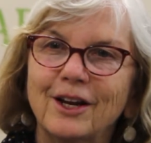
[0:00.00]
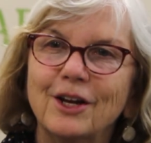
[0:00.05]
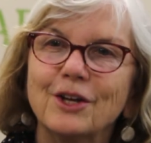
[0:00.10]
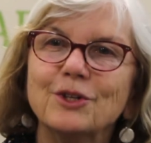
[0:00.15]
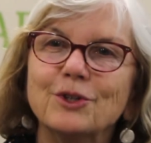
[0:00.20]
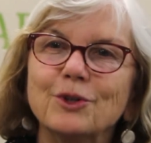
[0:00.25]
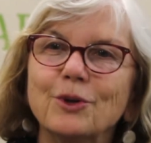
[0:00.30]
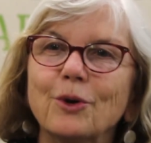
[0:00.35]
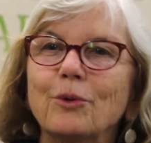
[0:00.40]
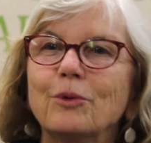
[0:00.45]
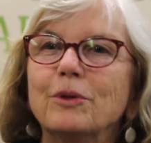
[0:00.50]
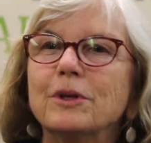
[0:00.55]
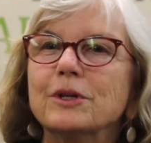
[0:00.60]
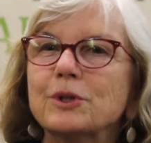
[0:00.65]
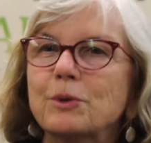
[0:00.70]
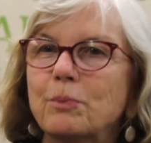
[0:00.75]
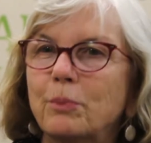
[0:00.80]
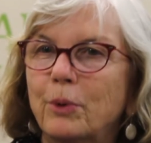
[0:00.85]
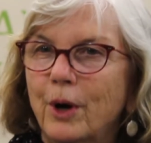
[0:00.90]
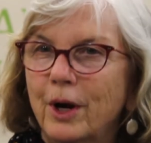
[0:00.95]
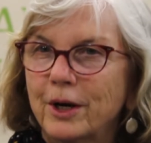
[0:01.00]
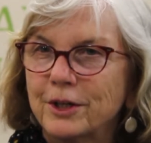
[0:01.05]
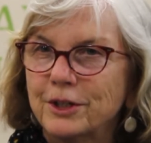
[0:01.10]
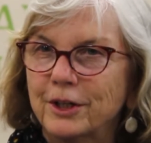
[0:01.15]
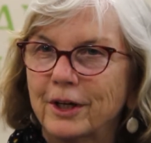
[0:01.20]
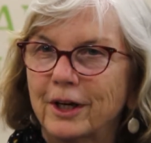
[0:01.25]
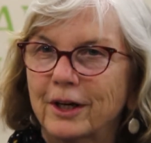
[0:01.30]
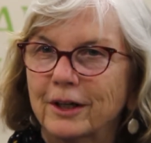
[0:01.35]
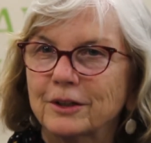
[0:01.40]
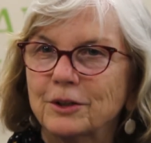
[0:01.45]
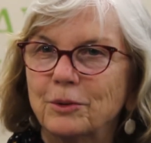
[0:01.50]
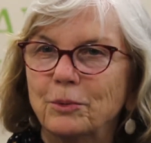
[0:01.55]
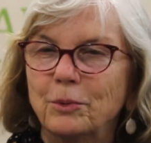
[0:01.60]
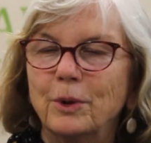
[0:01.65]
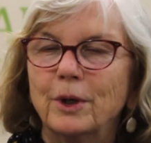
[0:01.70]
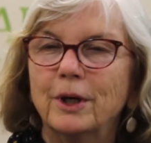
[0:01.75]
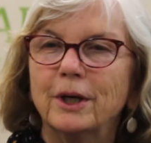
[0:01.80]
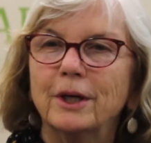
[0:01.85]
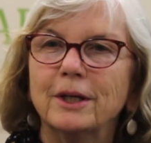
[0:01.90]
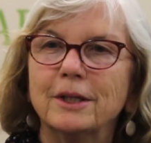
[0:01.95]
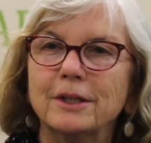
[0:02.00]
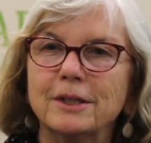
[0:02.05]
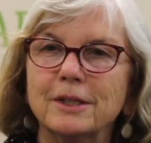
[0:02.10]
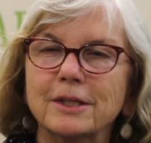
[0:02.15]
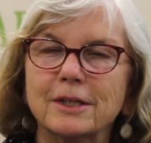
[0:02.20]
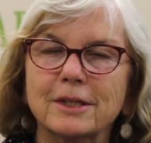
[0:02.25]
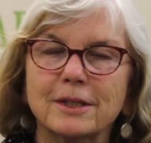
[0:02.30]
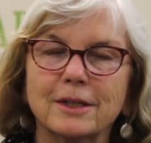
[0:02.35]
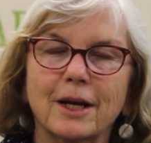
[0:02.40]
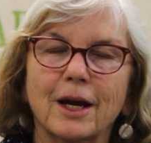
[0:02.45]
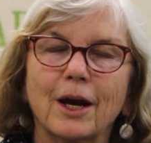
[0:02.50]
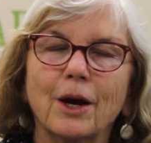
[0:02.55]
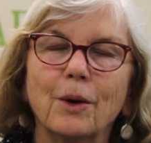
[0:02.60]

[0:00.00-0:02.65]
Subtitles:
So this project was